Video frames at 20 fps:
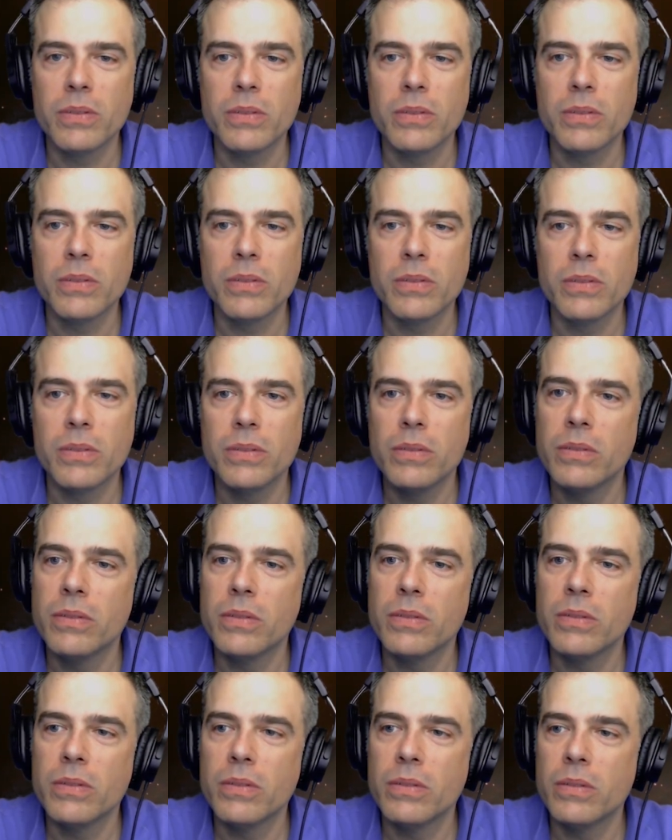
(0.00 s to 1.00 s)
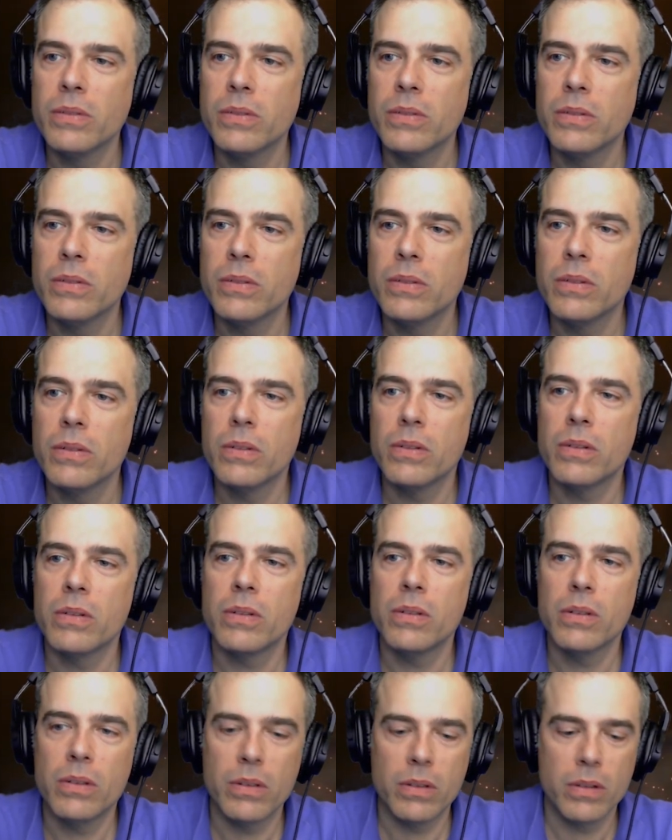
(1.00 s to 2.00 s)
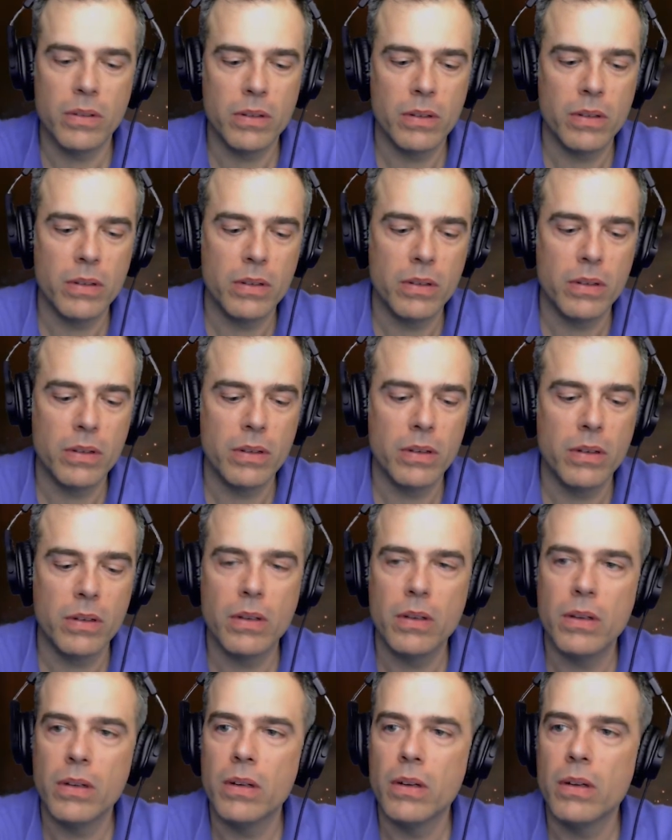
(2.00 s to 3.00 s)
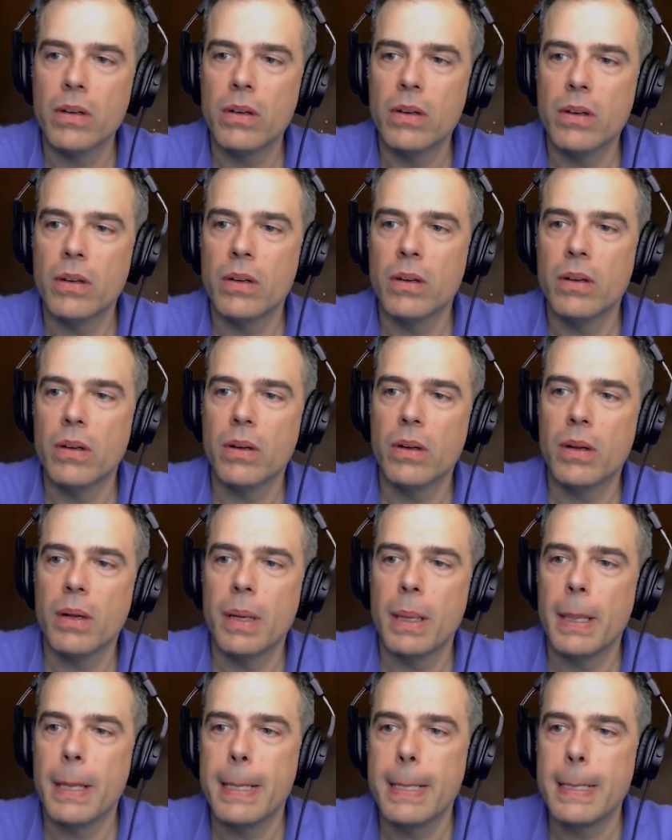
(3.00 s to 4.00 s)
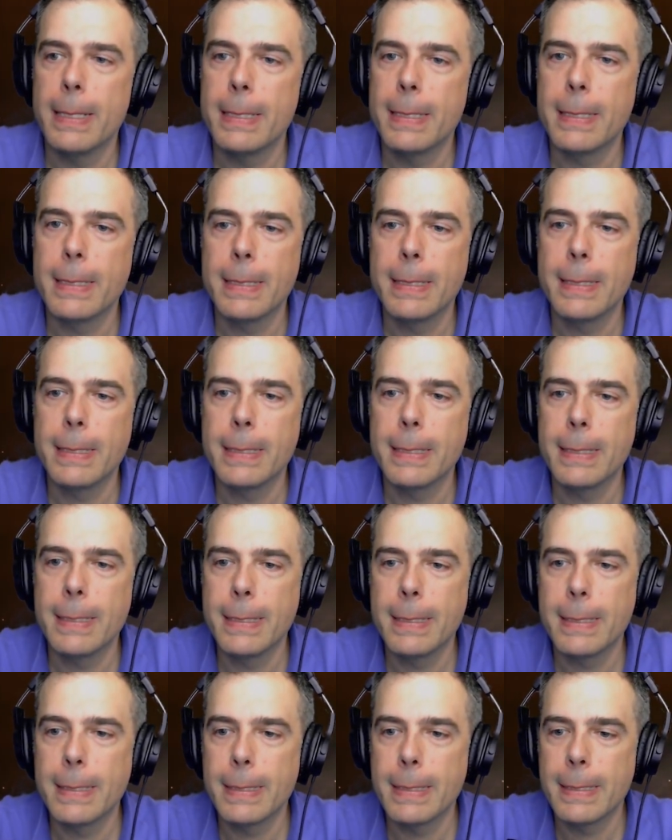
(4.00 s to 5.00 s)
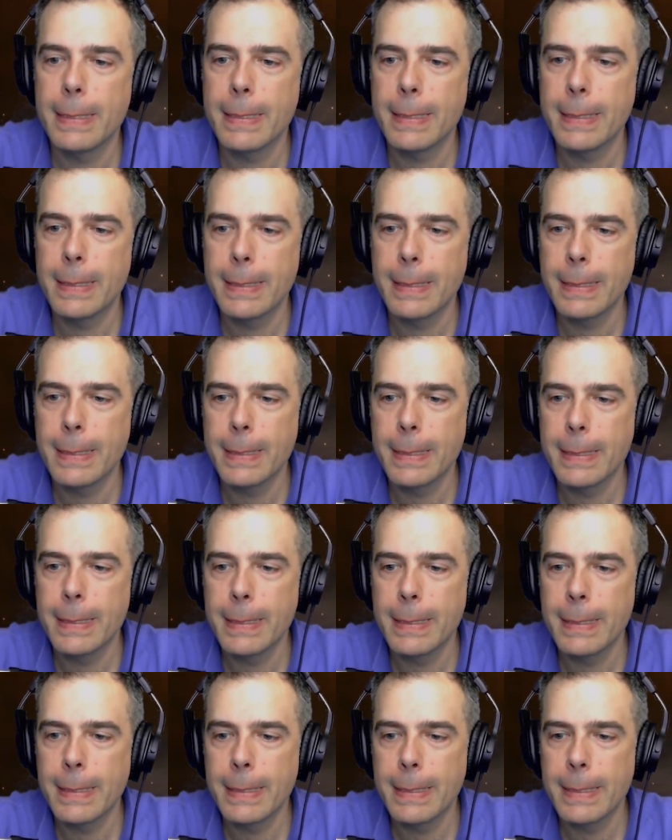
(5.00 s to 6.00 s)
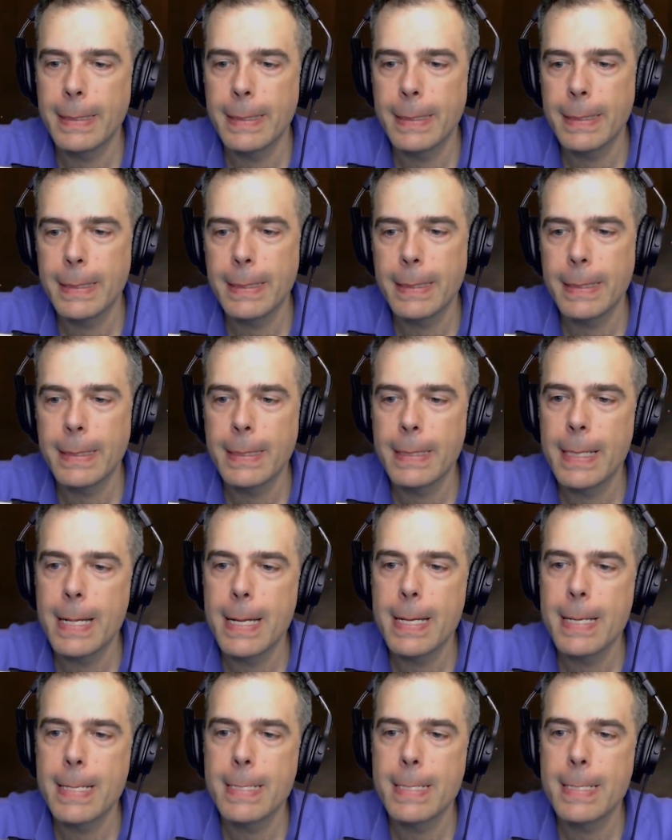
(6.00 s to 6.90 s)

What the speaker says: [no speech]